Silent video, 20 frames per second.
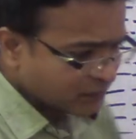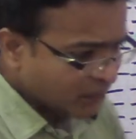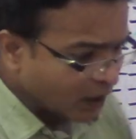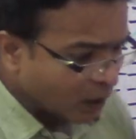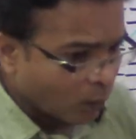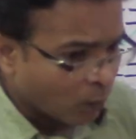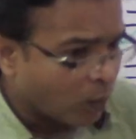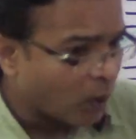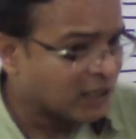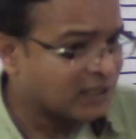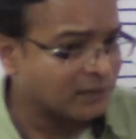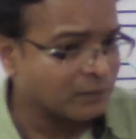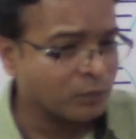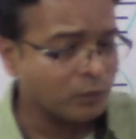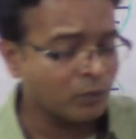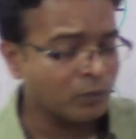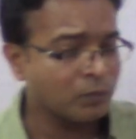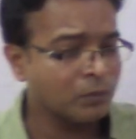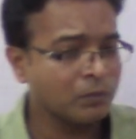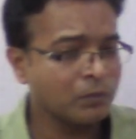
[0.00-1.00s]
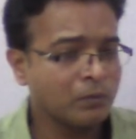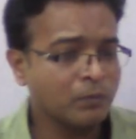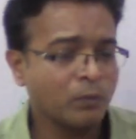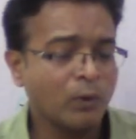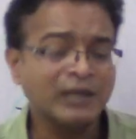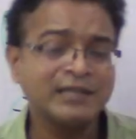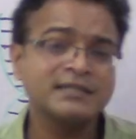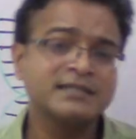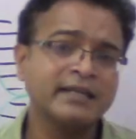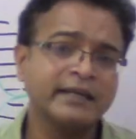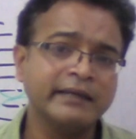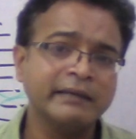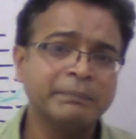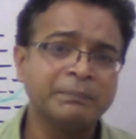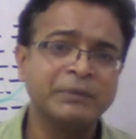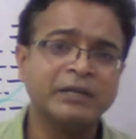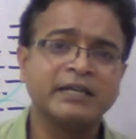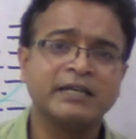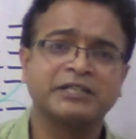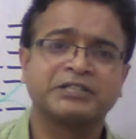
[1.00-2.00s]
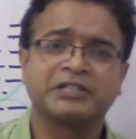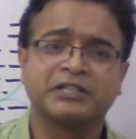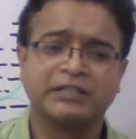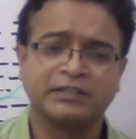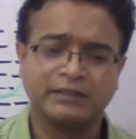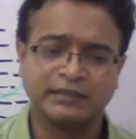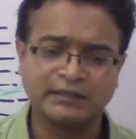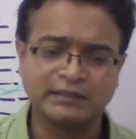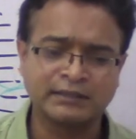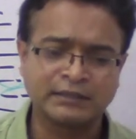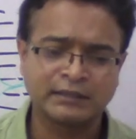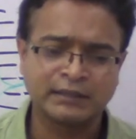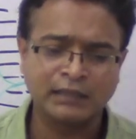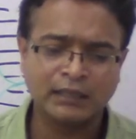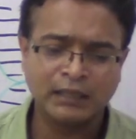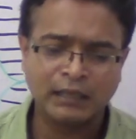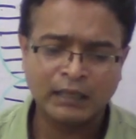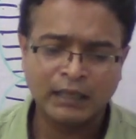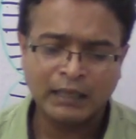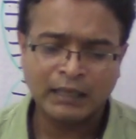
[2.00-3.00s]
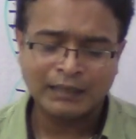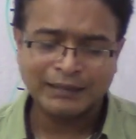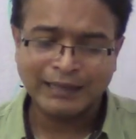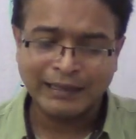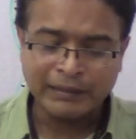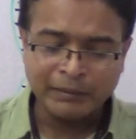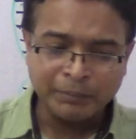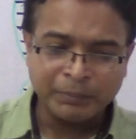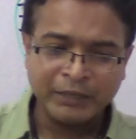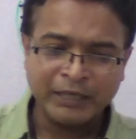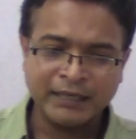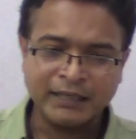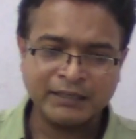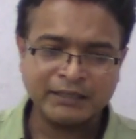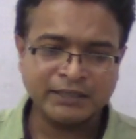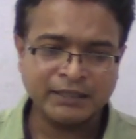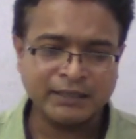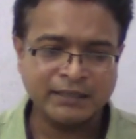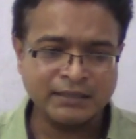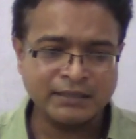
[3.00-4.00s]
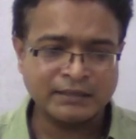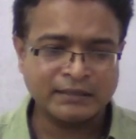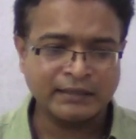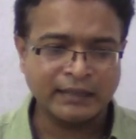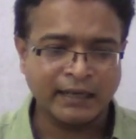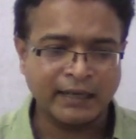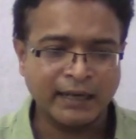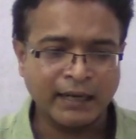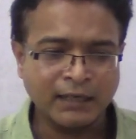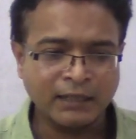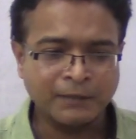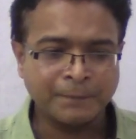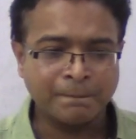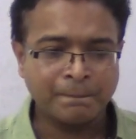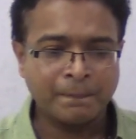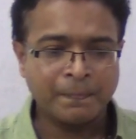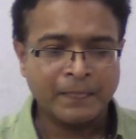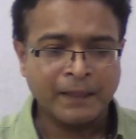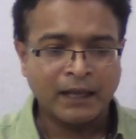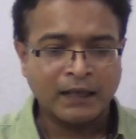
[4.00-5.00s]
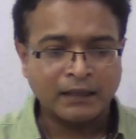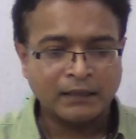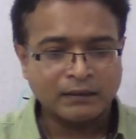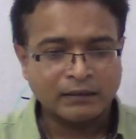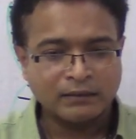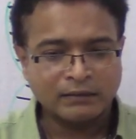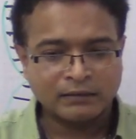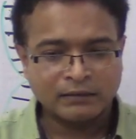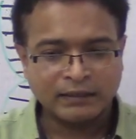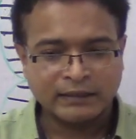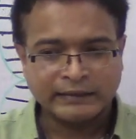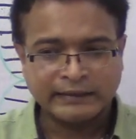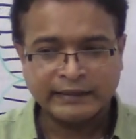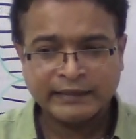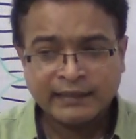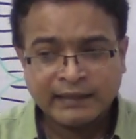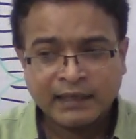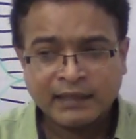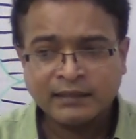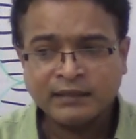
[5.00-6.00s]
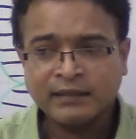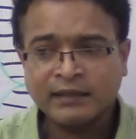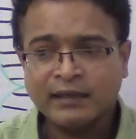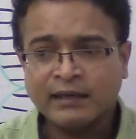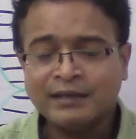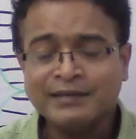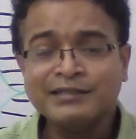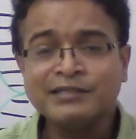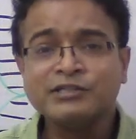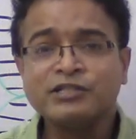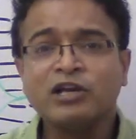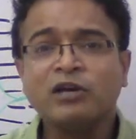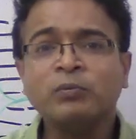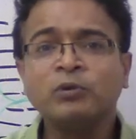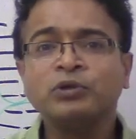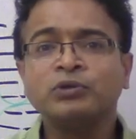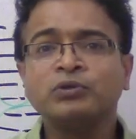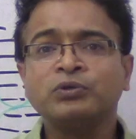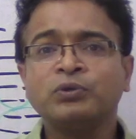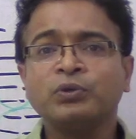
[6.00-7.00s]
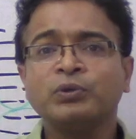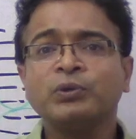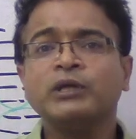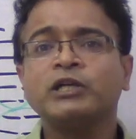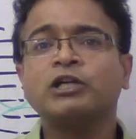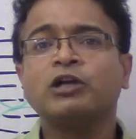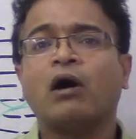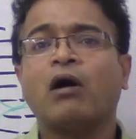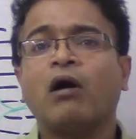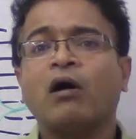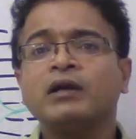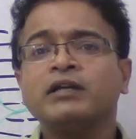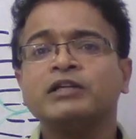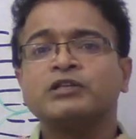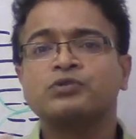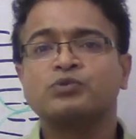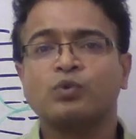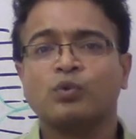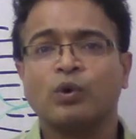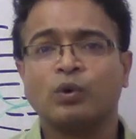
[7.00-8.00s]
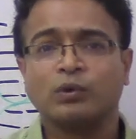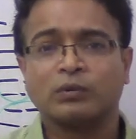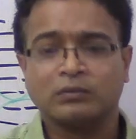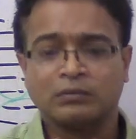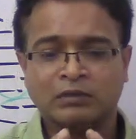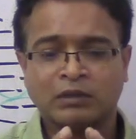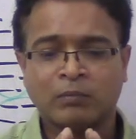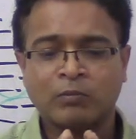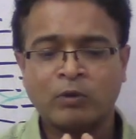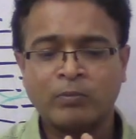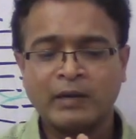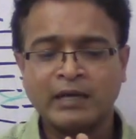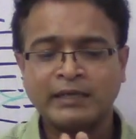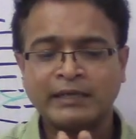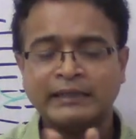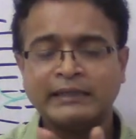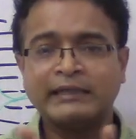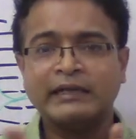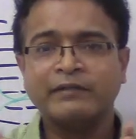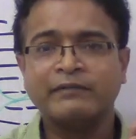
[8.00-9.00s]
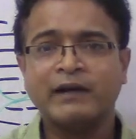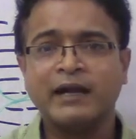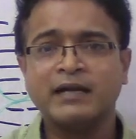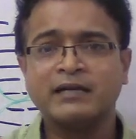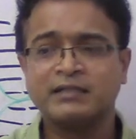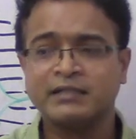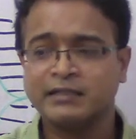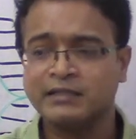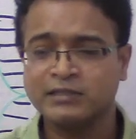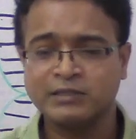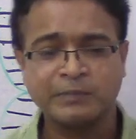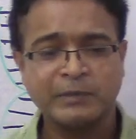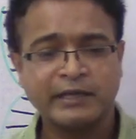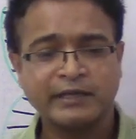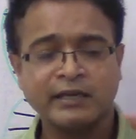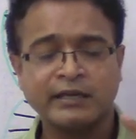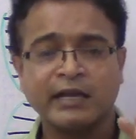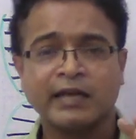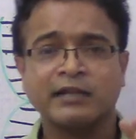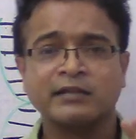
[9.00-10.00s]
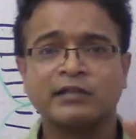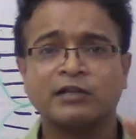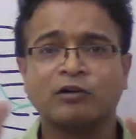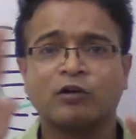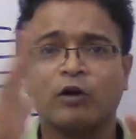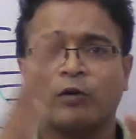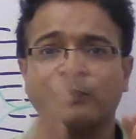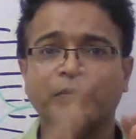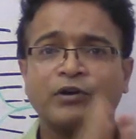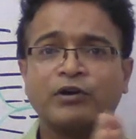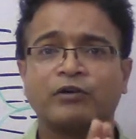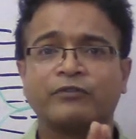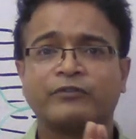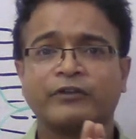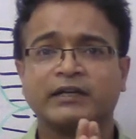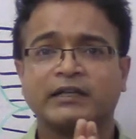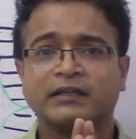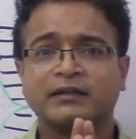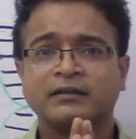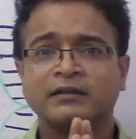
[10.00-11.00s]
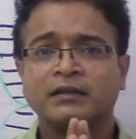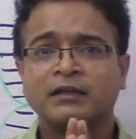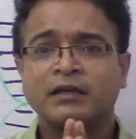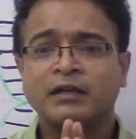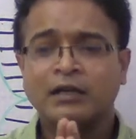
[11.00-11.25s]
What is the implication in this? The implication is that the DNA is able to do it on its own. The moment it divides, it is making another copy of it.